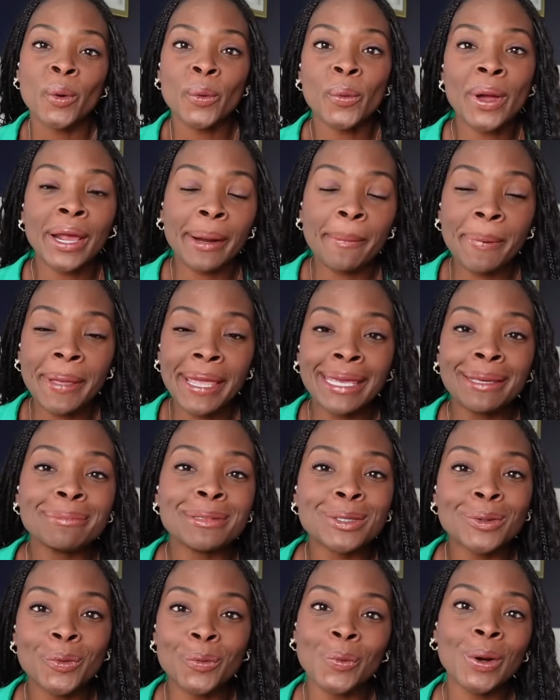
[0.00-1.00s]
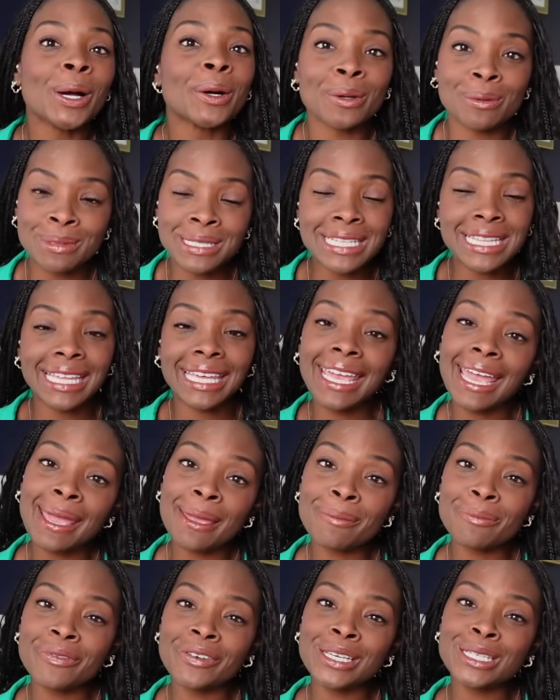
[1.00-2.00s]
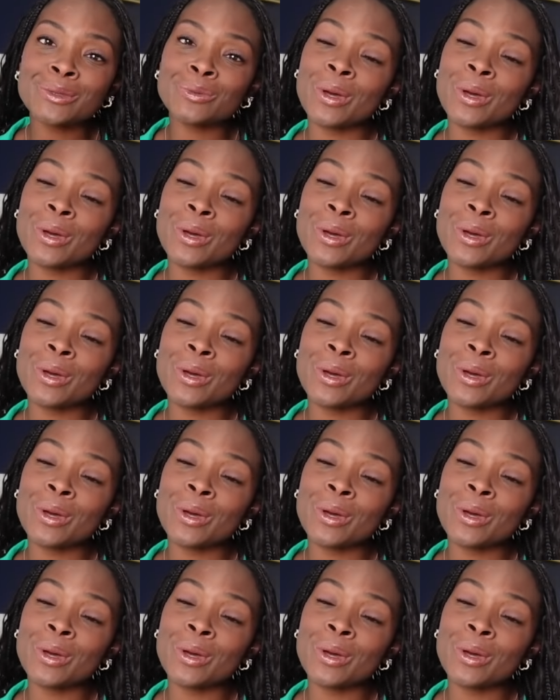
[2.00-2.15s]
What up peeps, welcome to the Gabe Fix.